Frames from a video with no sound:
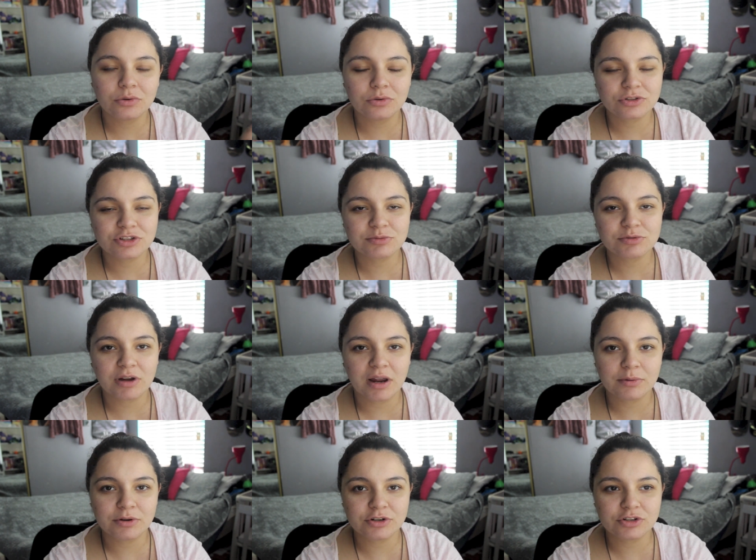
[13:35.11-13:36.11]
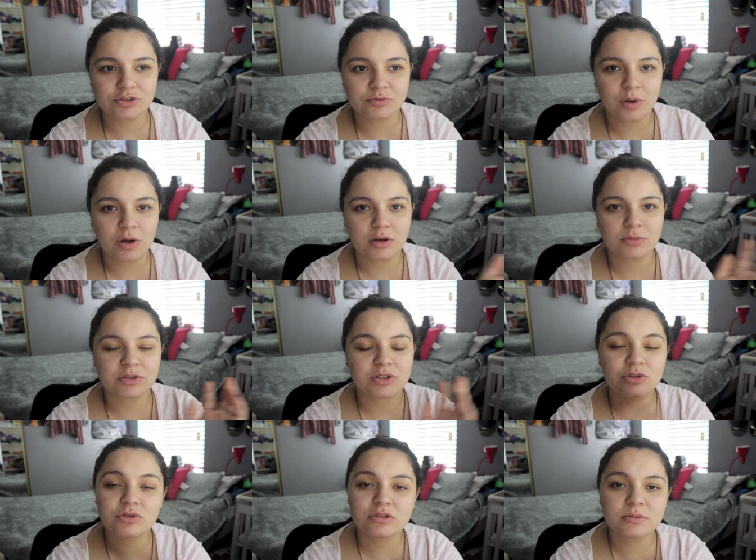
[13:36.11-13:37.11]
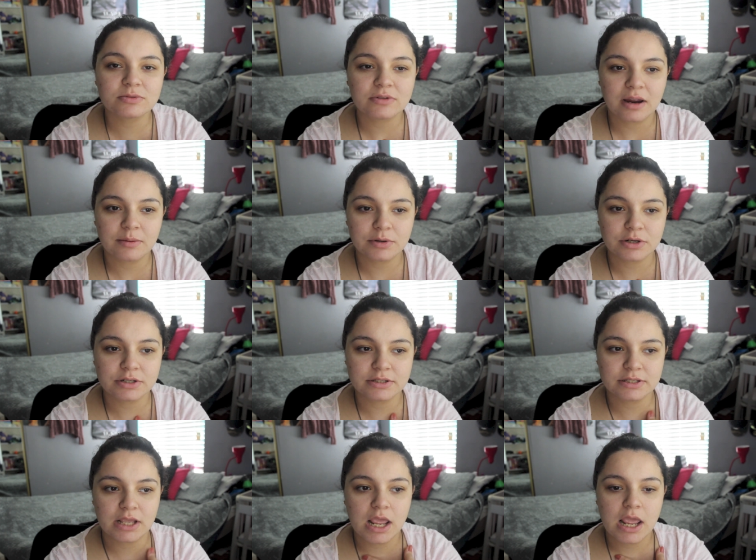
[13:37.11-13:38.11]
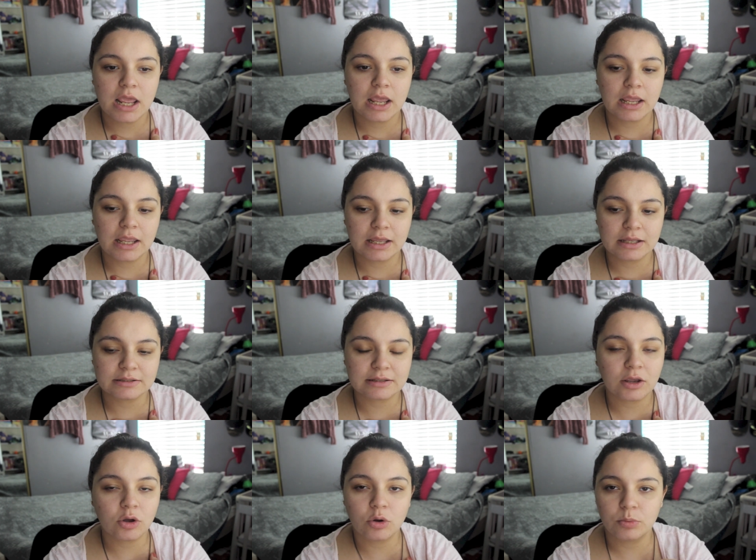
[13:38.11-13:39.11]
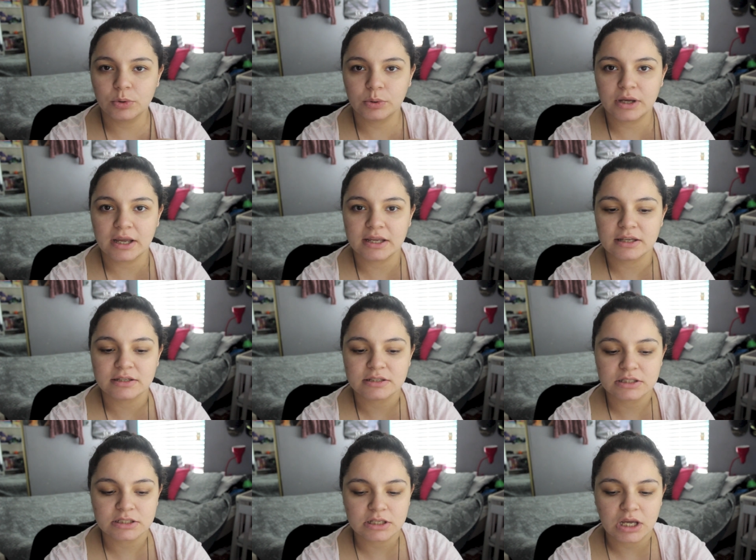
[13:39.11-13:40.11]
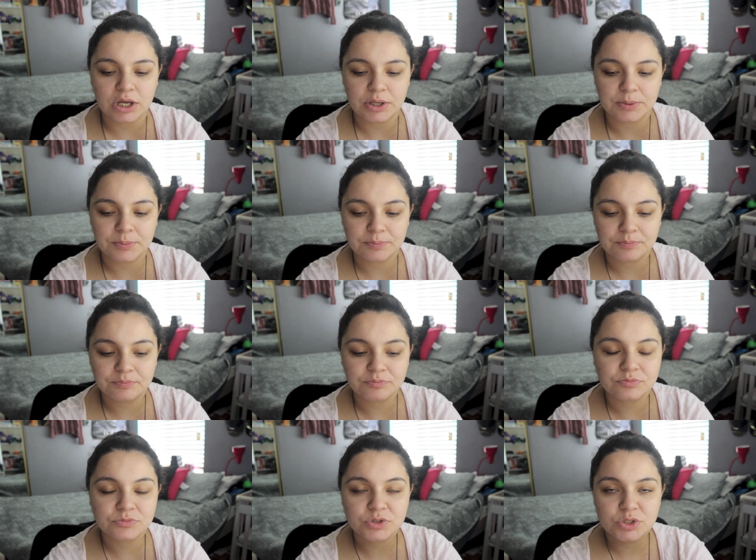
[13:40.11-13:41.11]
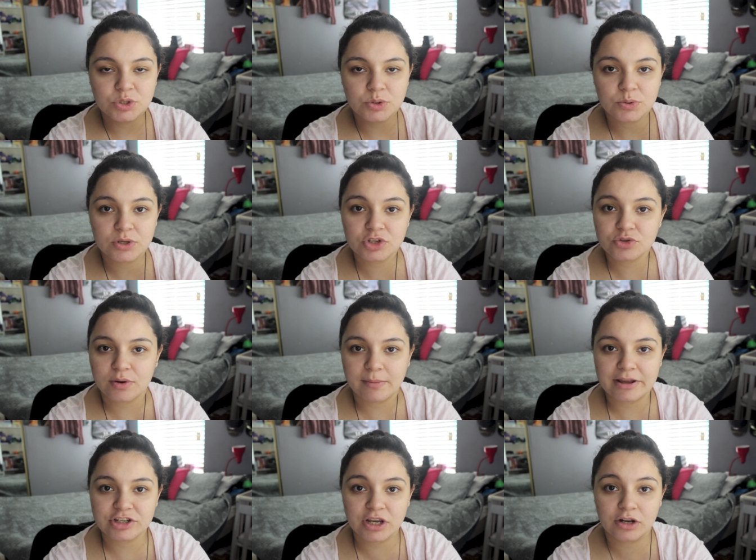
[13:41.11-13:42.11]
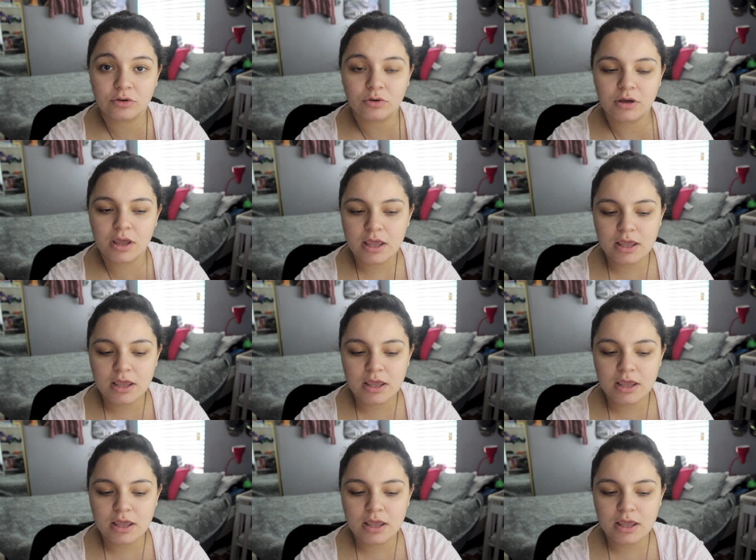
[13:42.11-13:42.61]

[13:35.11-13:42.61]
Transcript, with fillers: old subscribers, welcome to new subscribers. And I hope you guys um, do enjoy my channel.